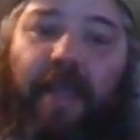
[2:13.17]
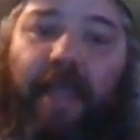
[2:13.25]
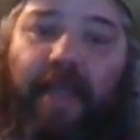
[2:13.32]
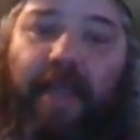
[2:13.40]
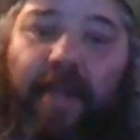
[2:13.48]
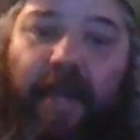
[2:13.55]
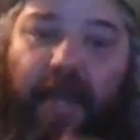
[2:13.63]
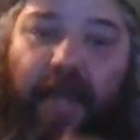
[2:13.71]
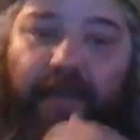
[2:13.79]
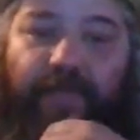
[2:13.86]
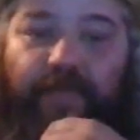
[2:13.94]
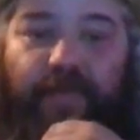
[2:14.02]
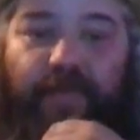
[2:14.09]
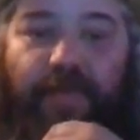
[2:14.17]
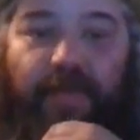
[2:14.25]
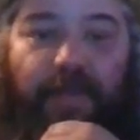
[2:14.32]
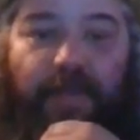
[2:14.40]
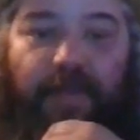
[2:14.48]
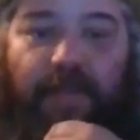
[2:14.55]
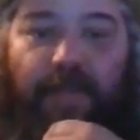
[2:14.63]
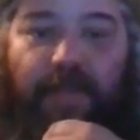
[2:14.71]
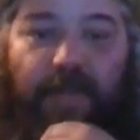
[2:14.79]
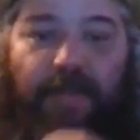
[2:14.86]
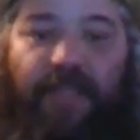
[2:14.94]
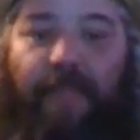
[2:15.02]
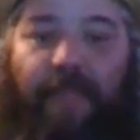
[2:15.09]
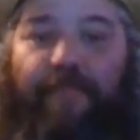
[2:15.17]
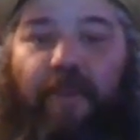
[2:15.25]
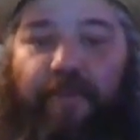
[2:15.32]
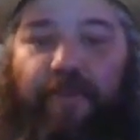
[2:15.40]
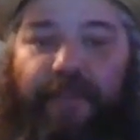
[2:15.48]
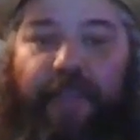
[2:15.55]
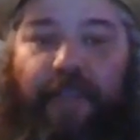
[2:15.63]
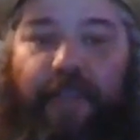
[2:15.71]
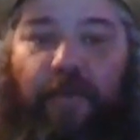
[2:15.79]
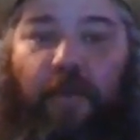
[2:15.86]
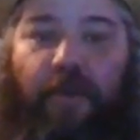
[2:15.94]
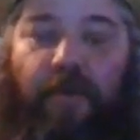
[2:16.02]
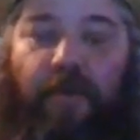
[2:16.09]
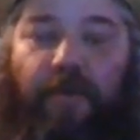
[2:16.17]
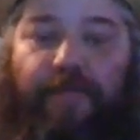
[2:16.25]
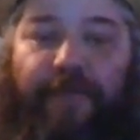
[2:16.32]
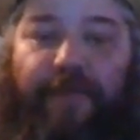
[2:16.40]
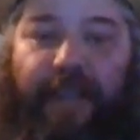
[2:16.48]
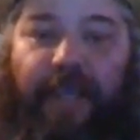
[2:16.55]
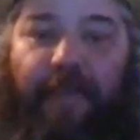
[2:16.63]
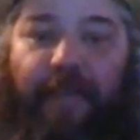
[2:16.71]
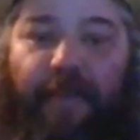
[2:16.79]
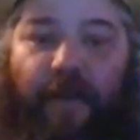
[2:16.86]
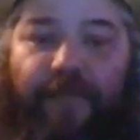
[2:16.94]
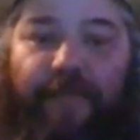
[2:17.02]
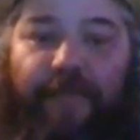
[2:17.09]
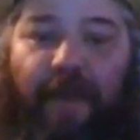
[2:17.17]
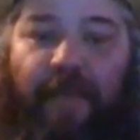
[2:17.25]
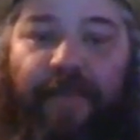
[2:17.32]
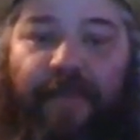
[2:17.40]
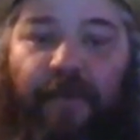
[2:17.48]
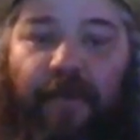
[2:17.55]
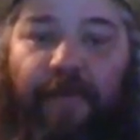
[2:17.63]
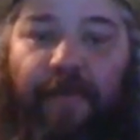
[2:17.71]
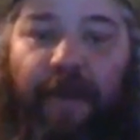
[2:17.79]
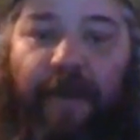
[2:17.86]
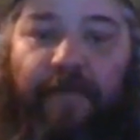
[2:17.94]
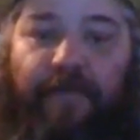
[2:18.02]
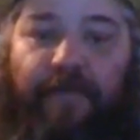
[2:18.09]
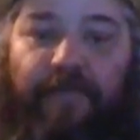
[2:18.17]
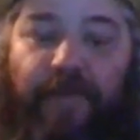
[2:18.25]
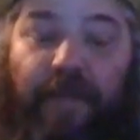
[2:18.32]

And something broke the oil pickup off the bottom of the oil pump,